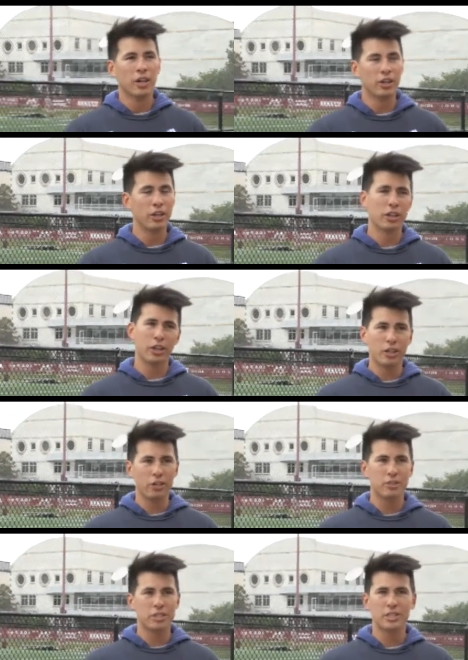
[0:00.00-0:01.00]
the good
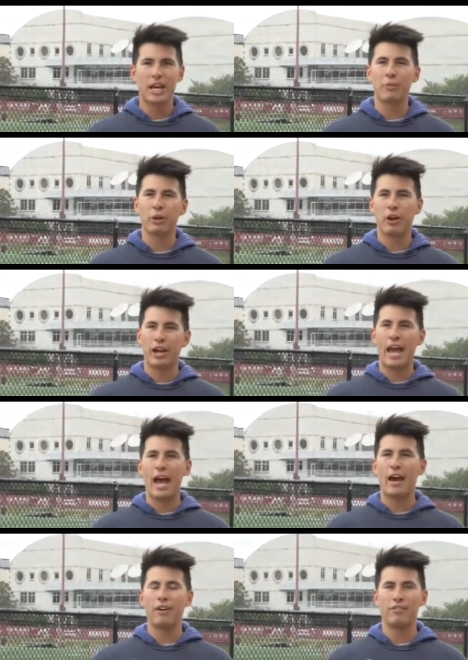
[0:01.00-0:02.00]
news is that we already
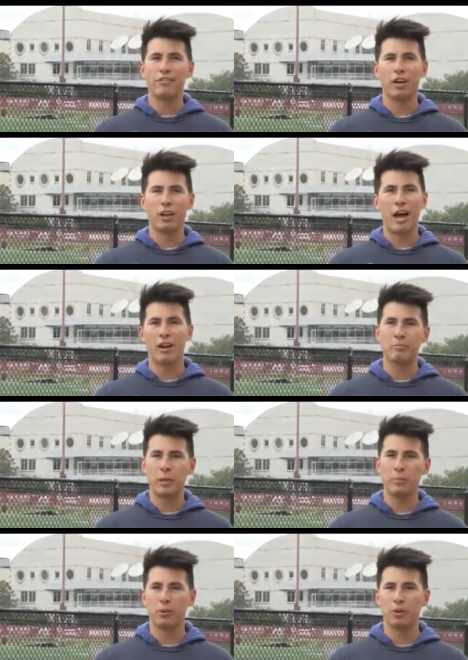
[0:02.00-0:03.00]
have a lot of
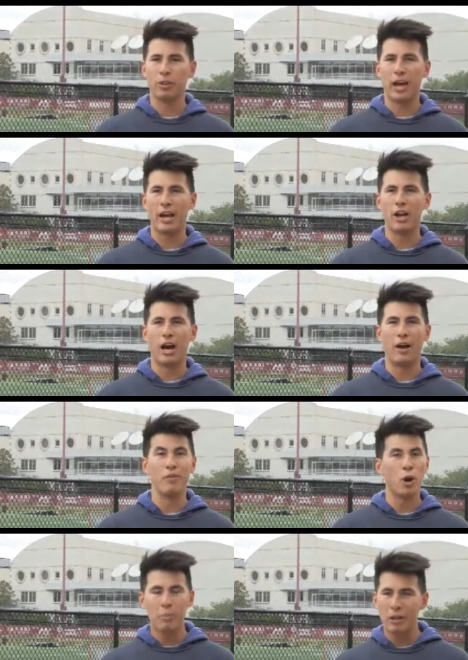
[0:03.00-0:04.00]
people that
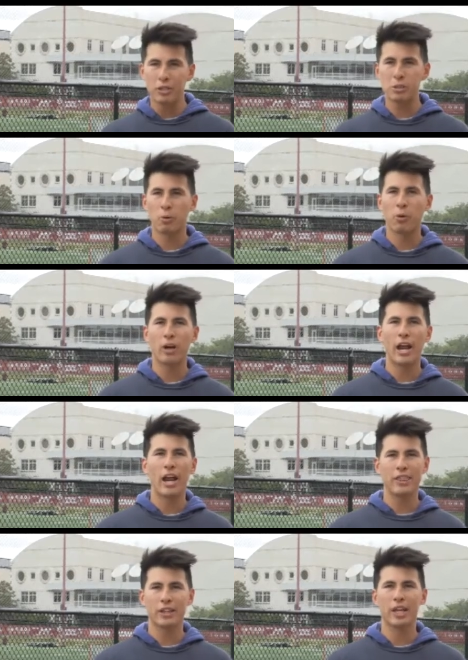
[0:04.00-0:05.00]
know about the sport. And
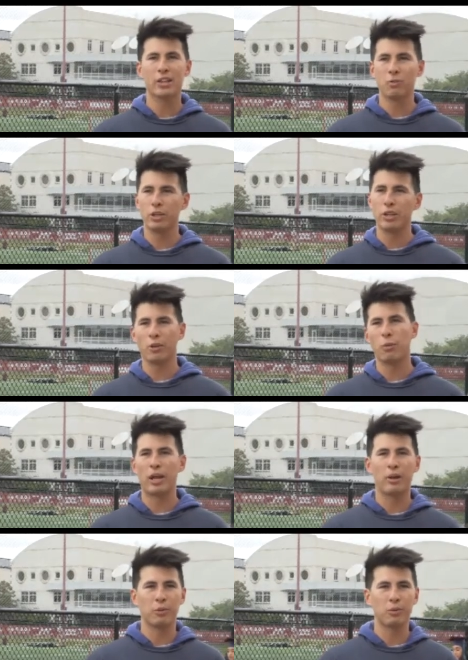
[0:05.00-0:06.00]
I think that the
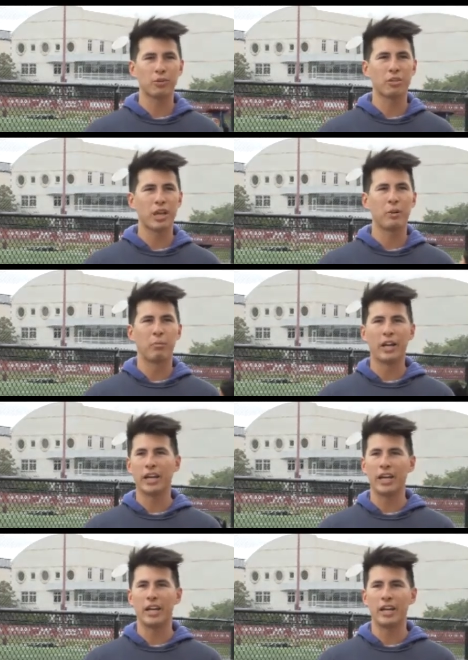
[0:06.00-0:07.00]
way that we'll just kind of
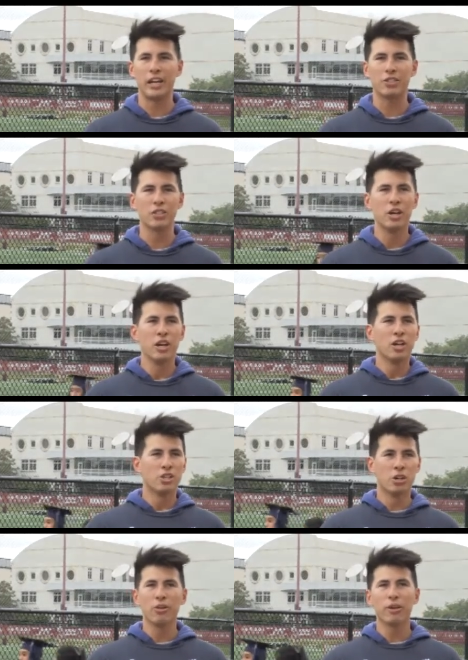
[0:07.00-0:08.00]
break in is
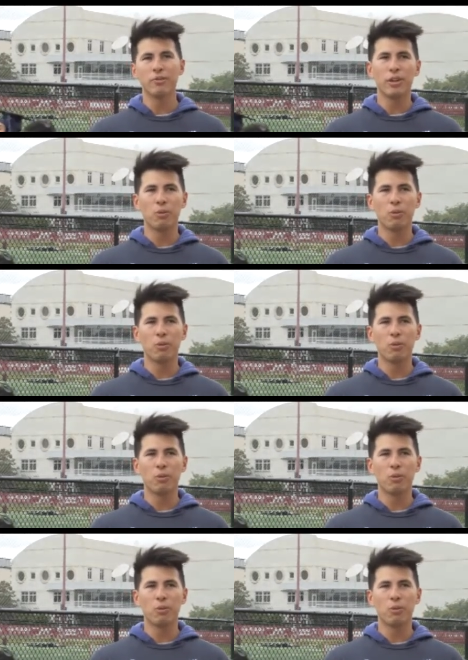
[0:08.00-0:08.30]
show them, you know,